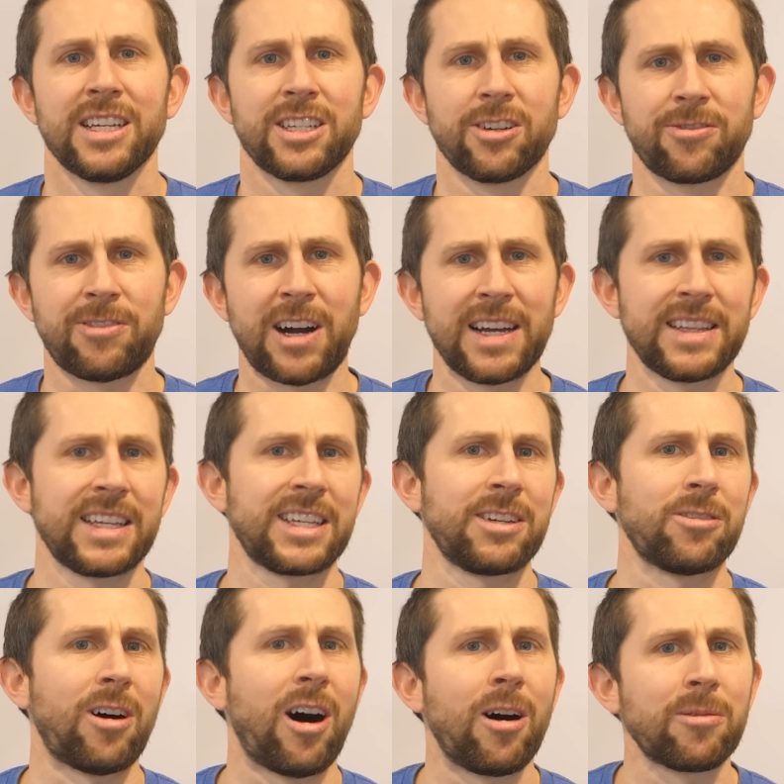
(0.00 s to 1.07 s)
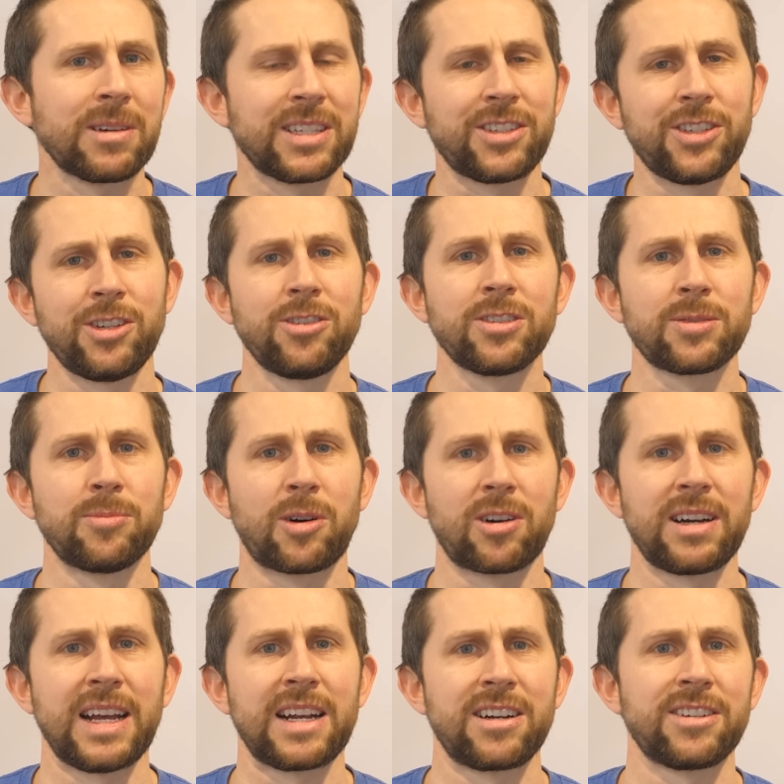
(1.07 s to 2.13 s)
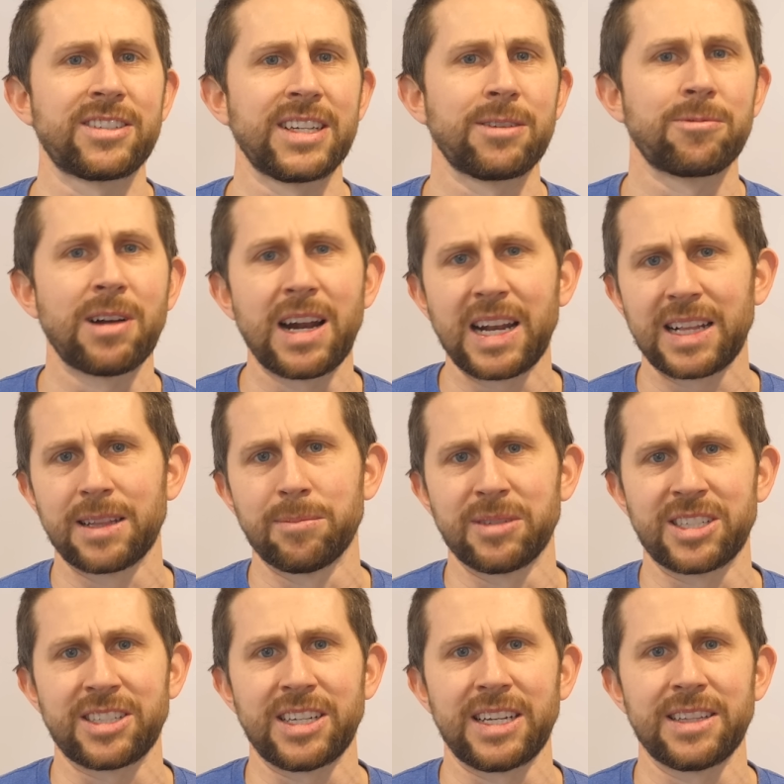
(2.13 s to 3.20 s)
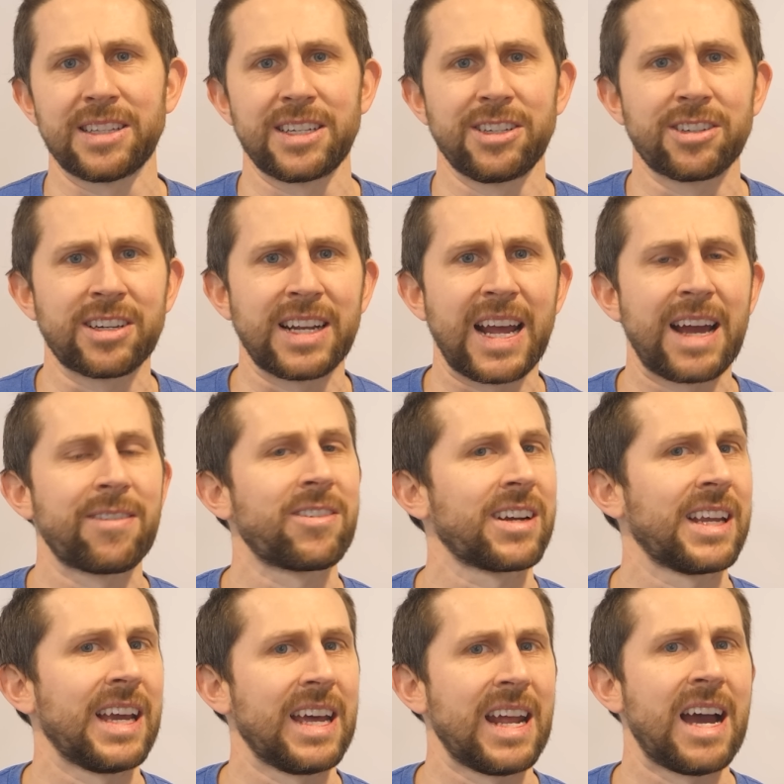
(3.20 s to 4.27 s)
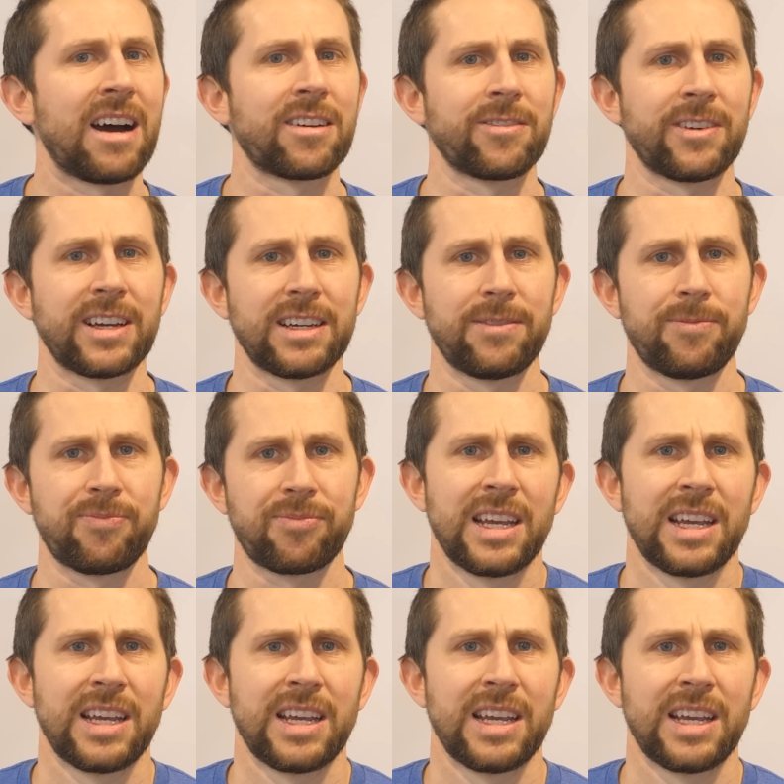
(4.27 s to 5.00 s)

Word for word: you'll find that you always use more energy running the machine than you could ever get out of it.